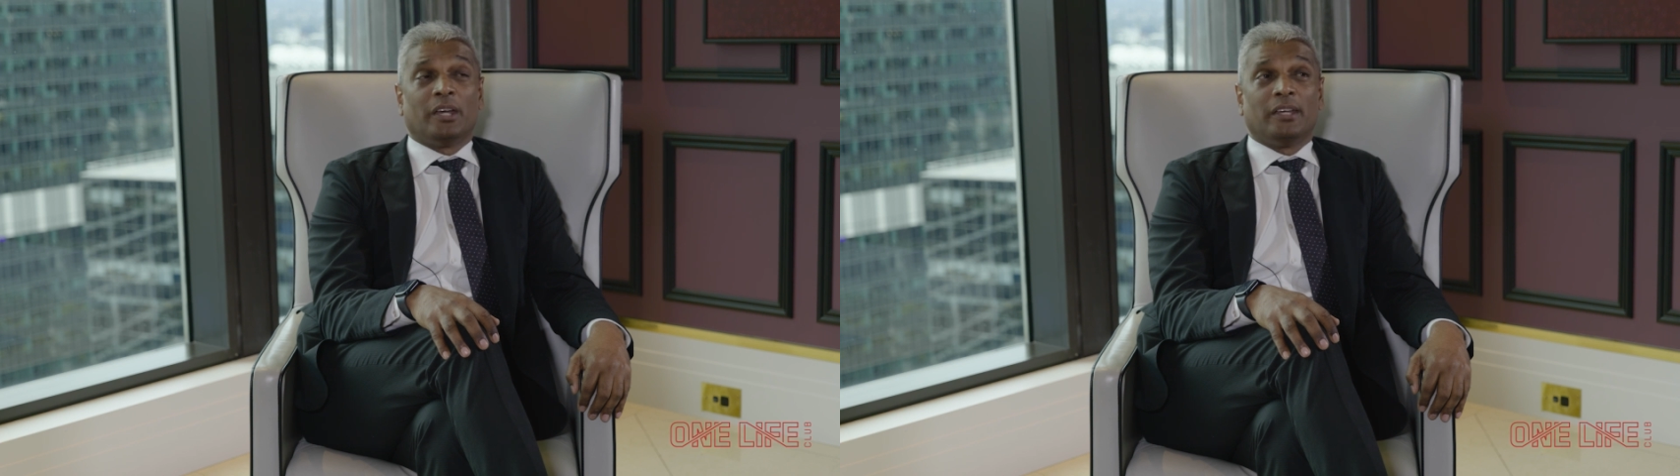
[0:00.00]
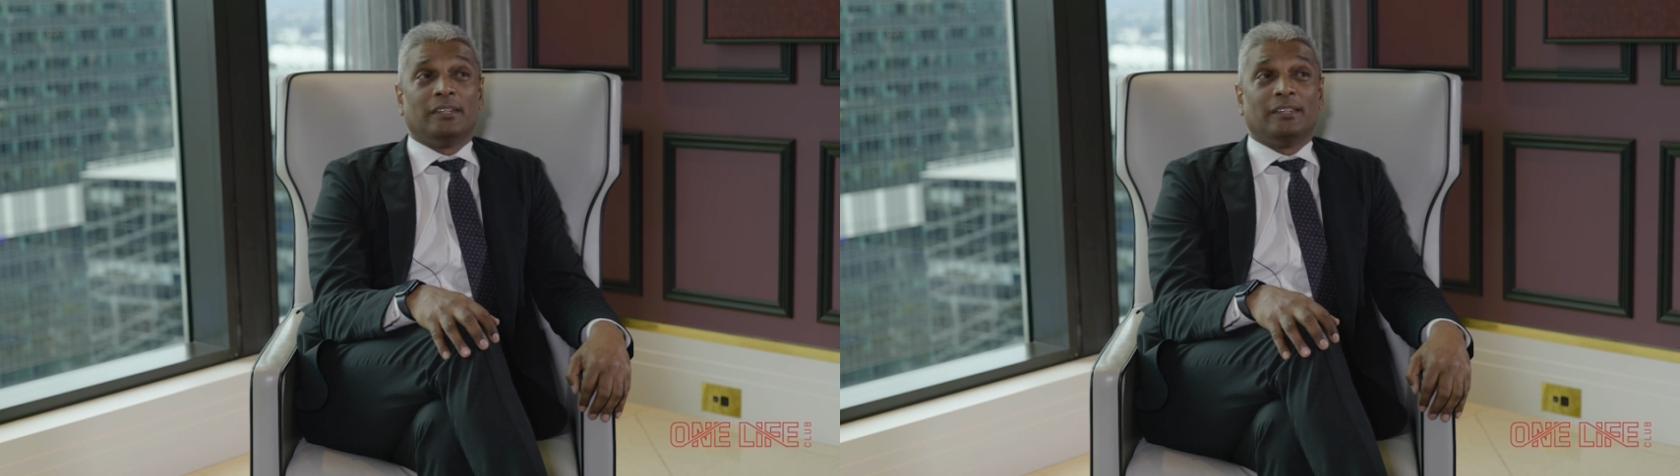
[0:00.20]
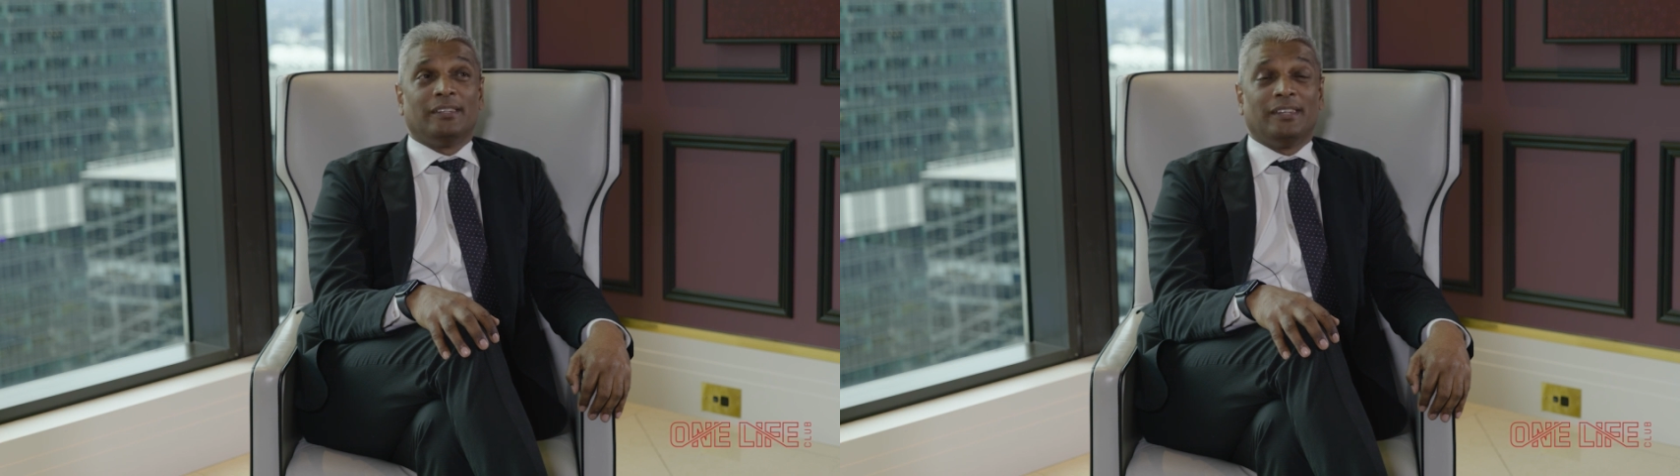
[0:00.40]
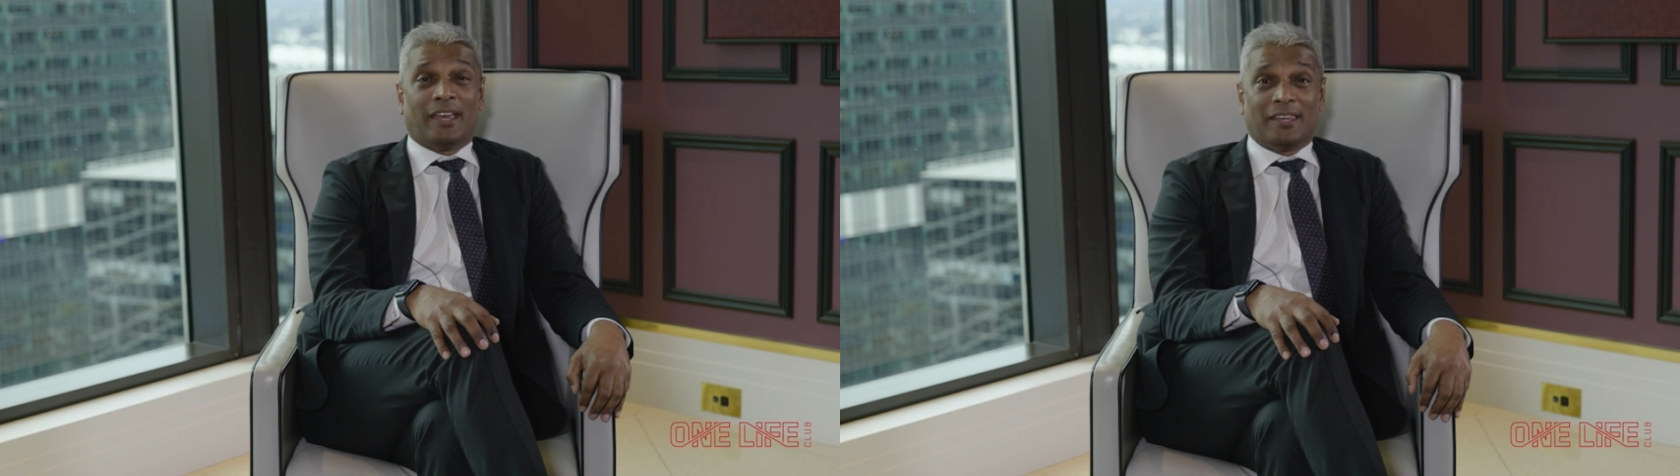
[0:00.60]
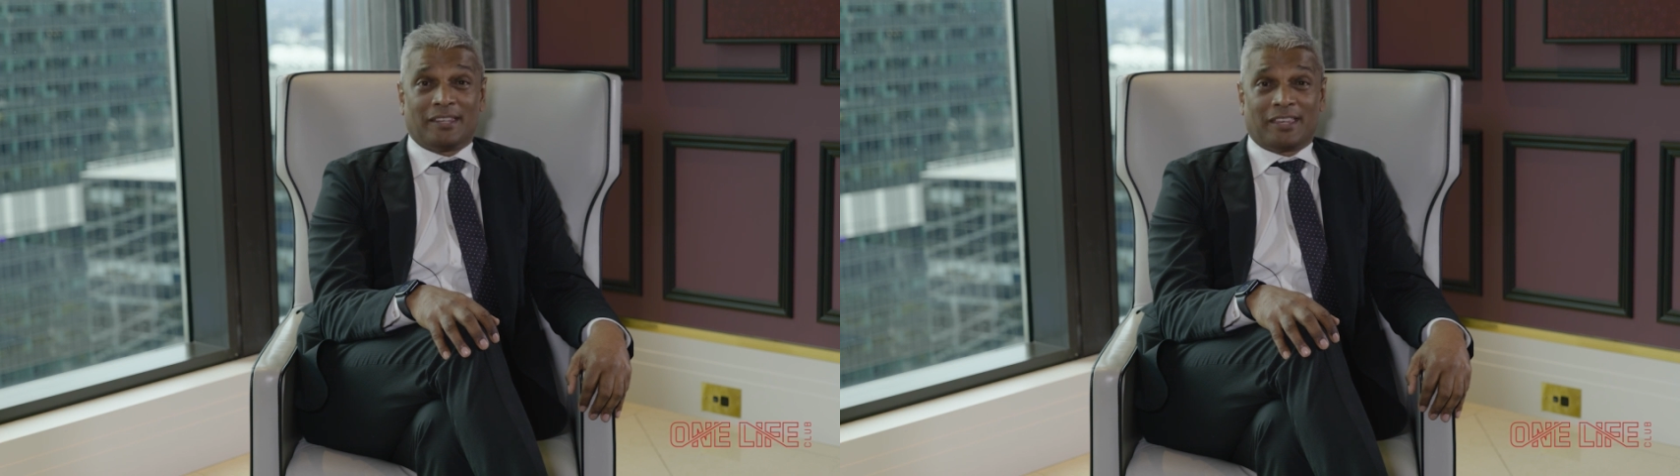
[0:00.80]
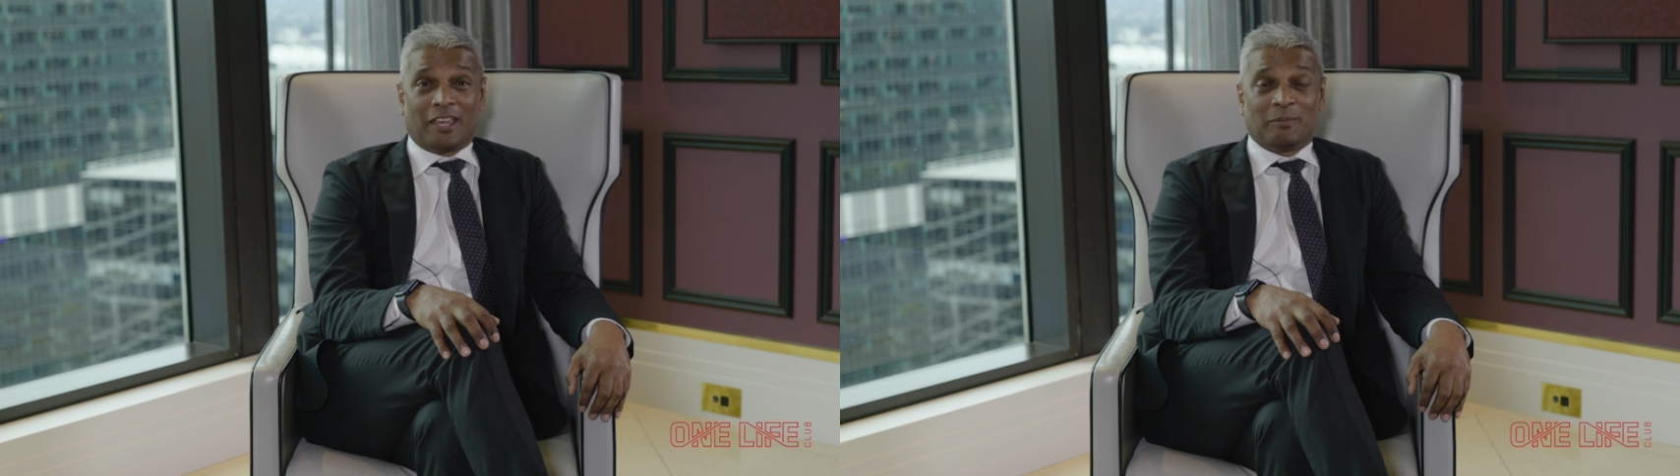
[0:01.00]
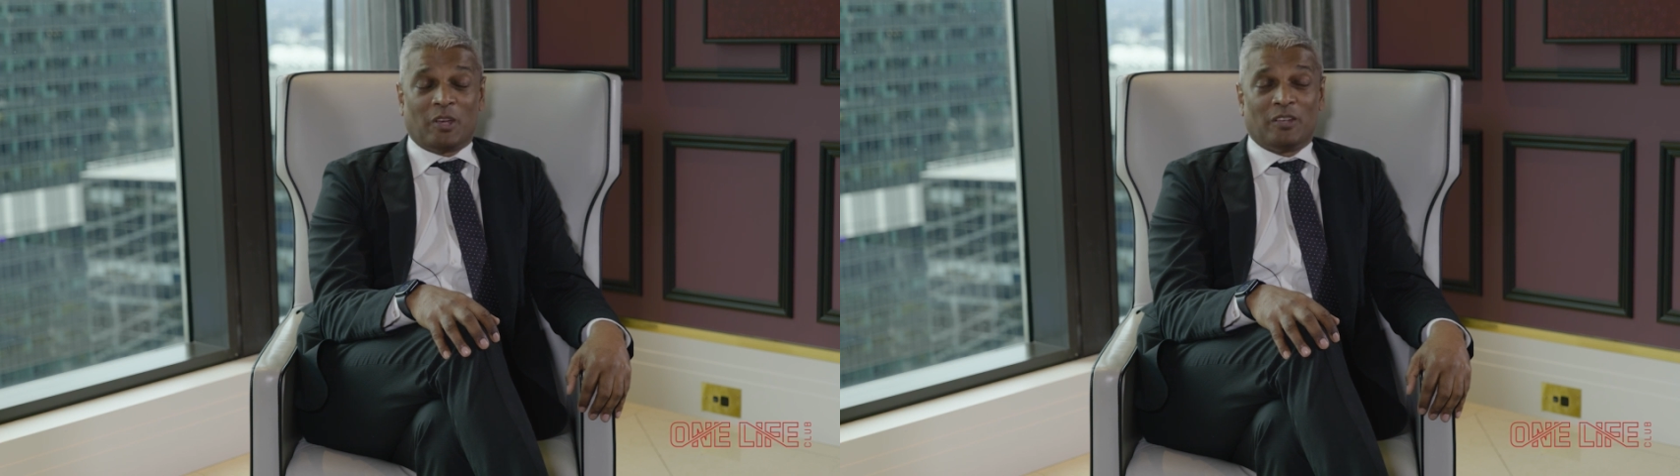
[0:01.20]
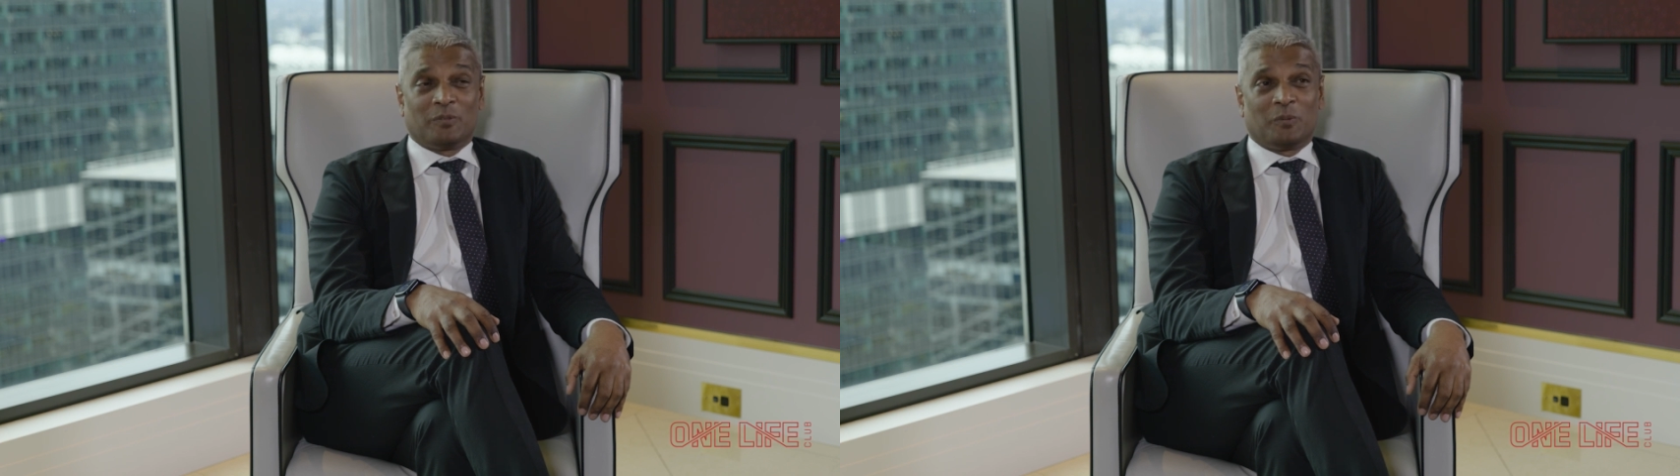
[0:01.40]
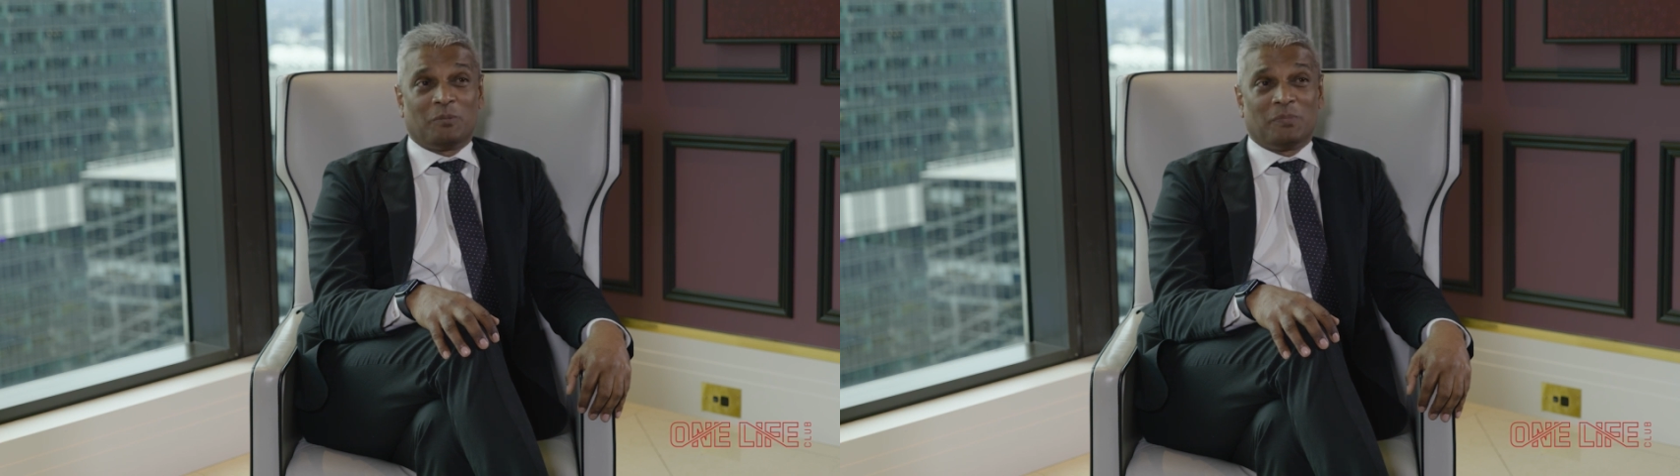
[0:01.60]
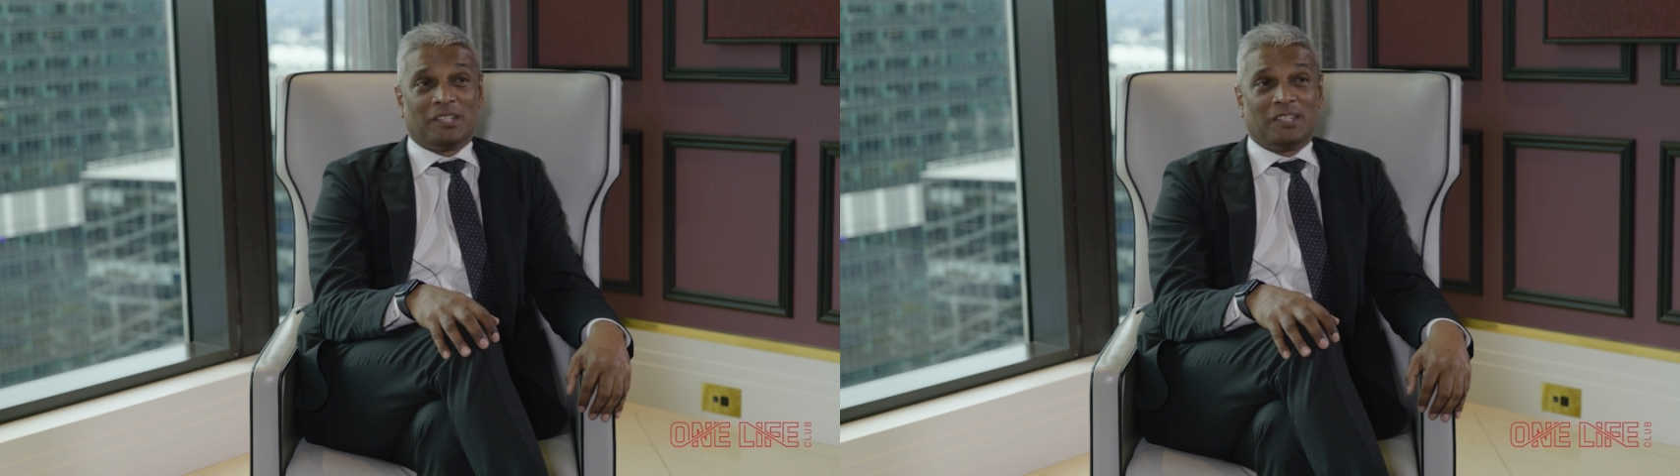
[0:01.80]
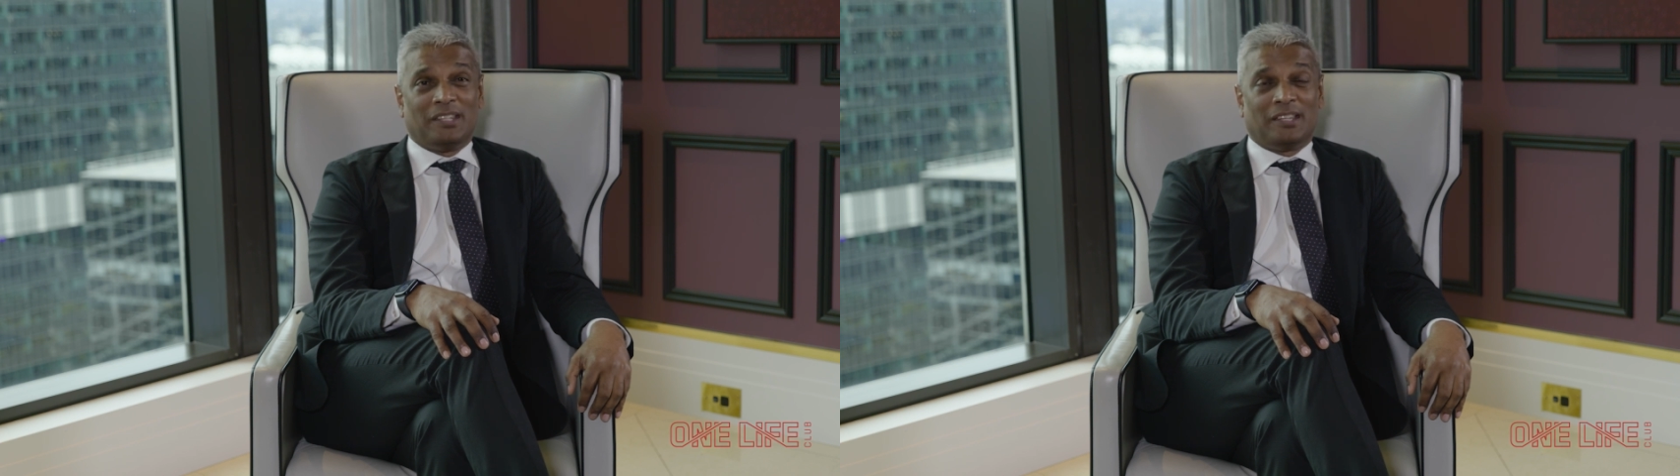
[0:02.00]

EA that came over with me,